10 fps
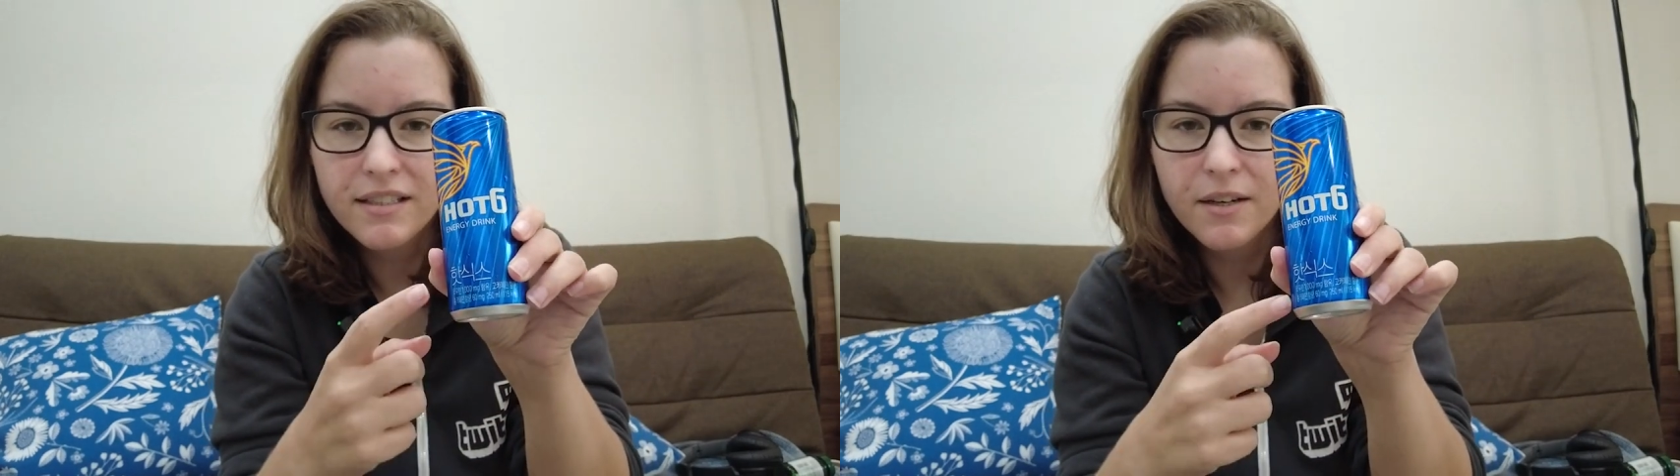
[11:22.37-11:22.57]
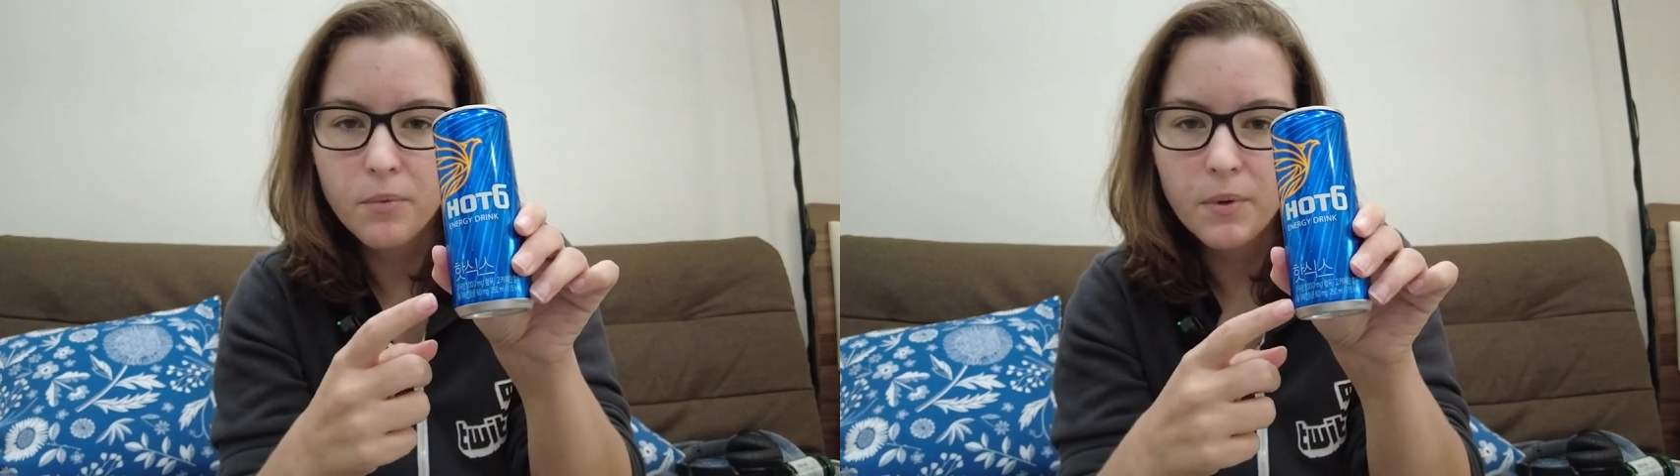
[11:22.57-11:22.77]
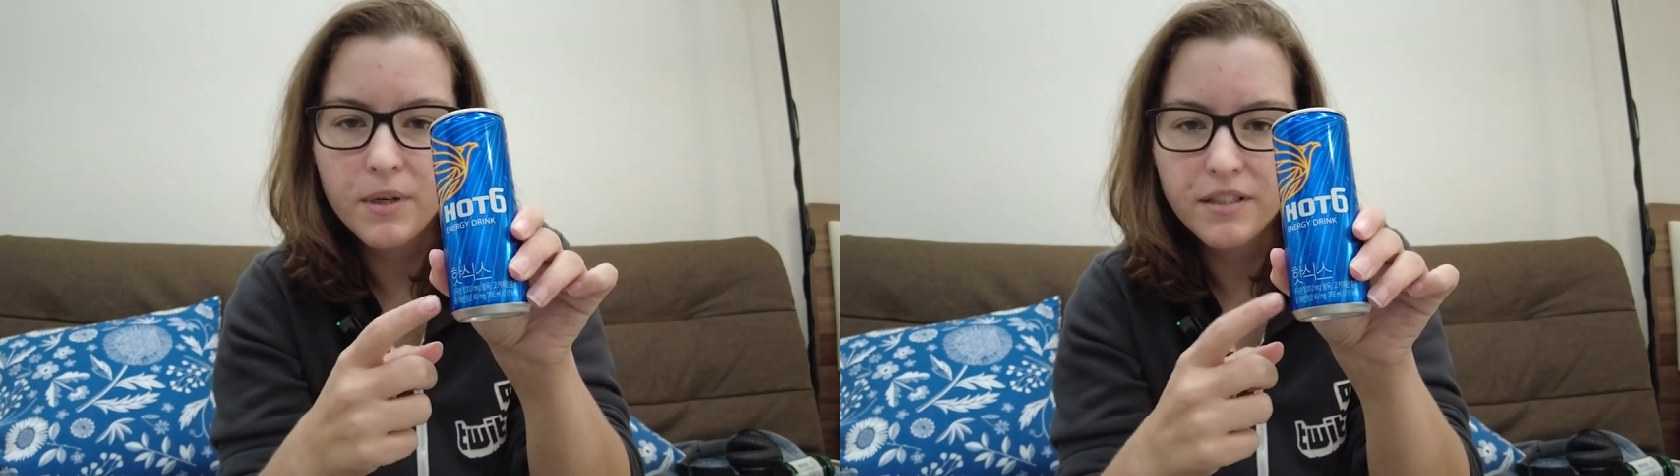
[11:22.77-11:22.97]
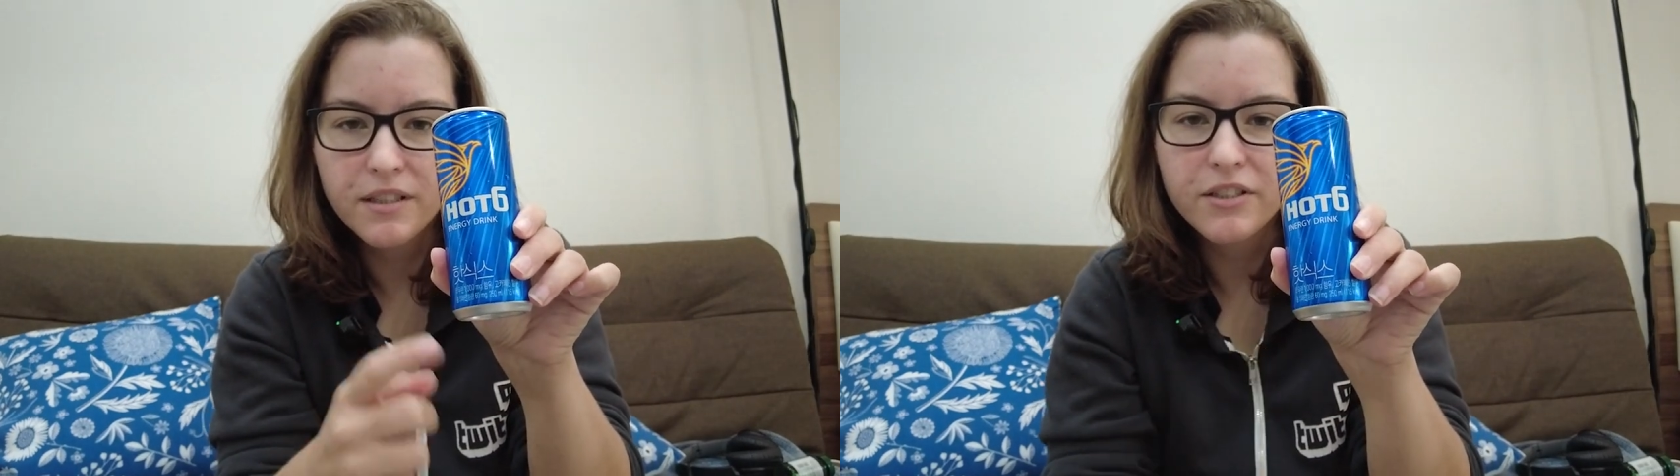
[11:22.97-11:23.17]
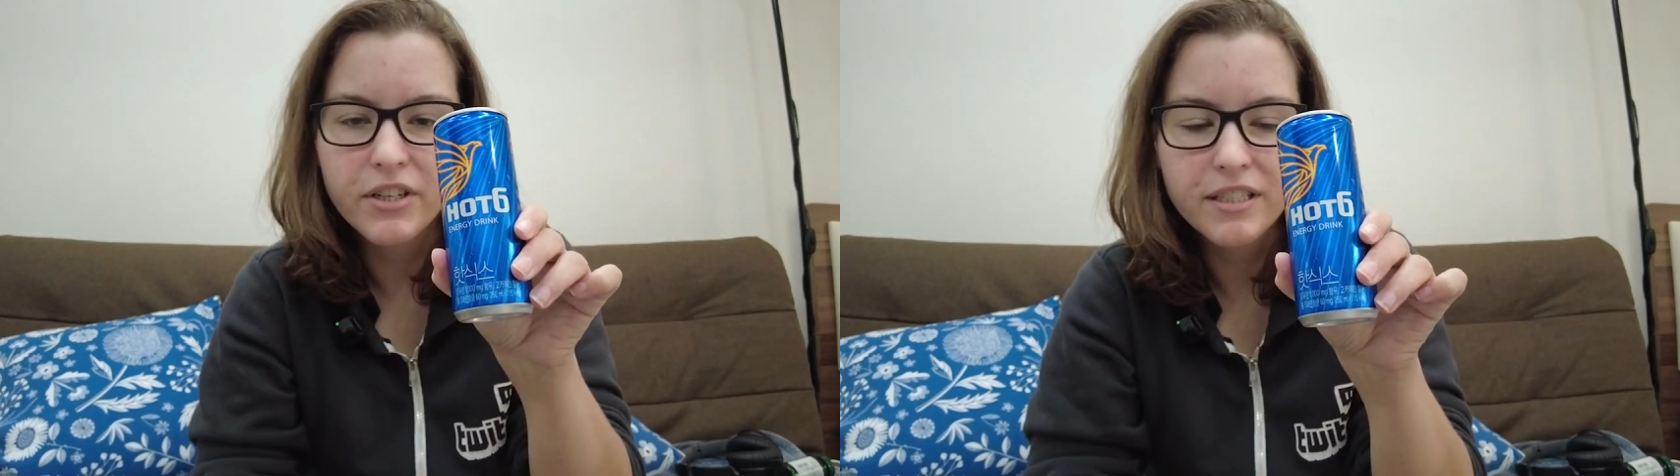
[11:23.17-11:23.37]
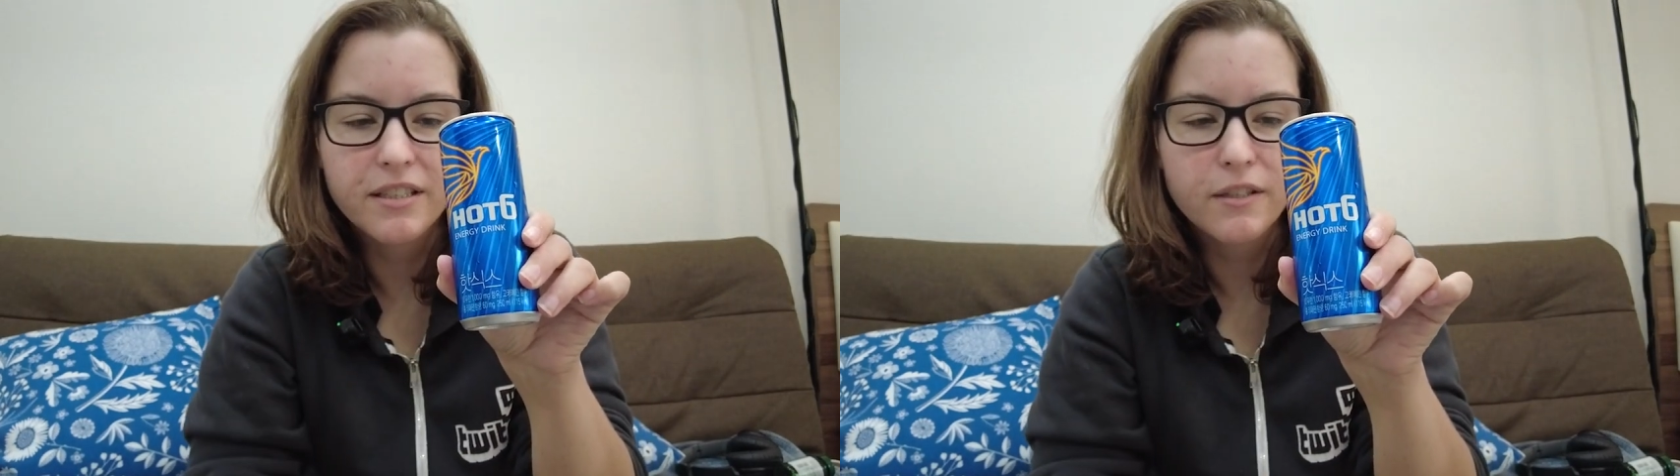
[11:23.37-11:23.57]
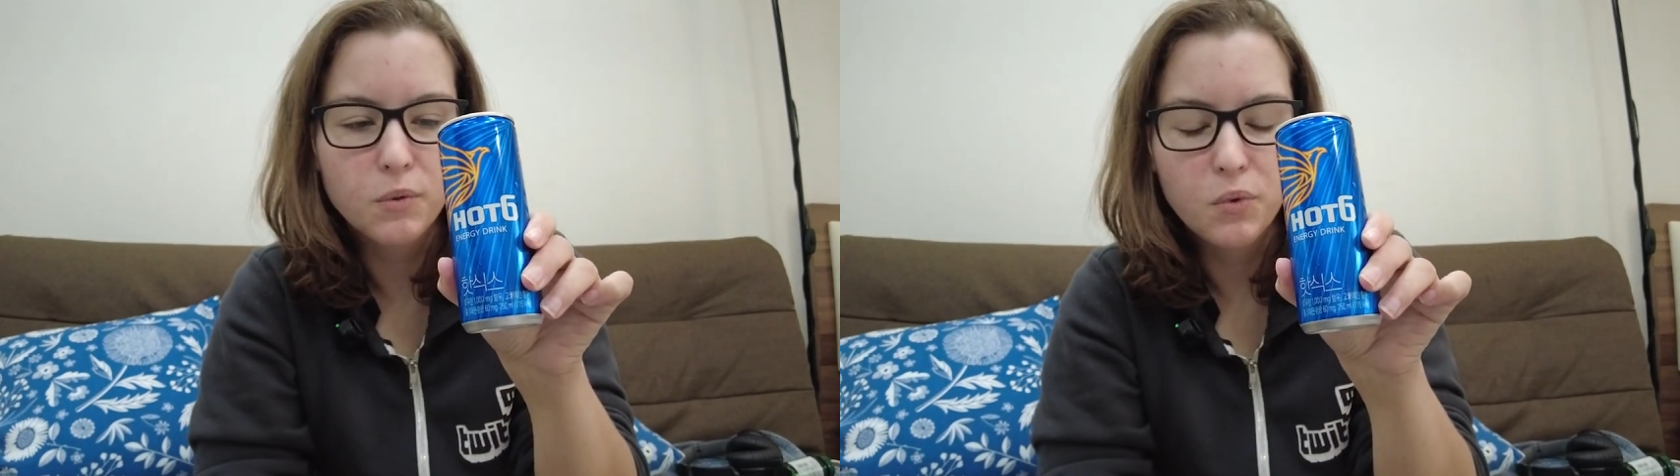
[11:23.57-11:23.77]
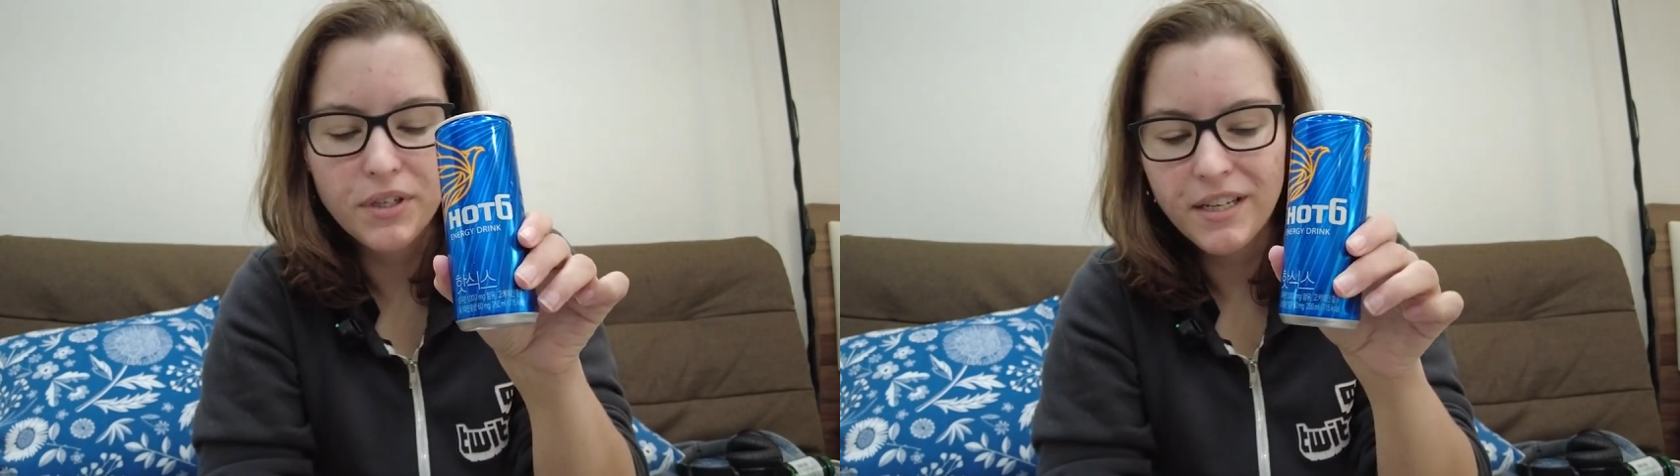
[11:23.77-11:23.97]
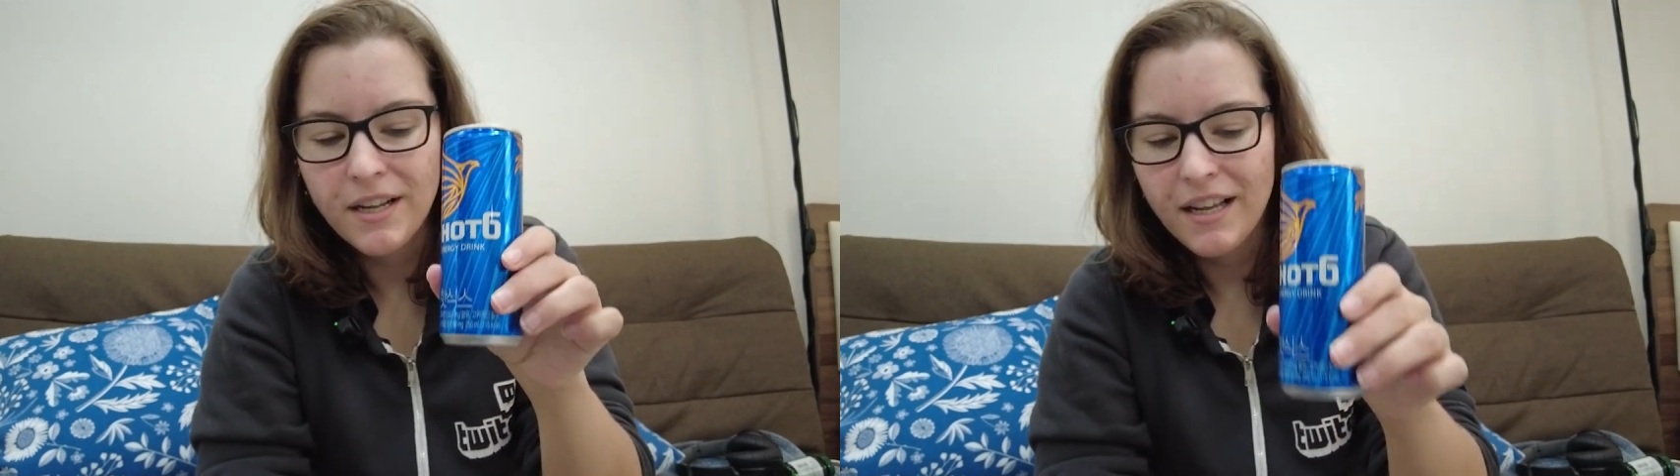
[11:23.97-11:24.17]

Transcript: I would suggest this one.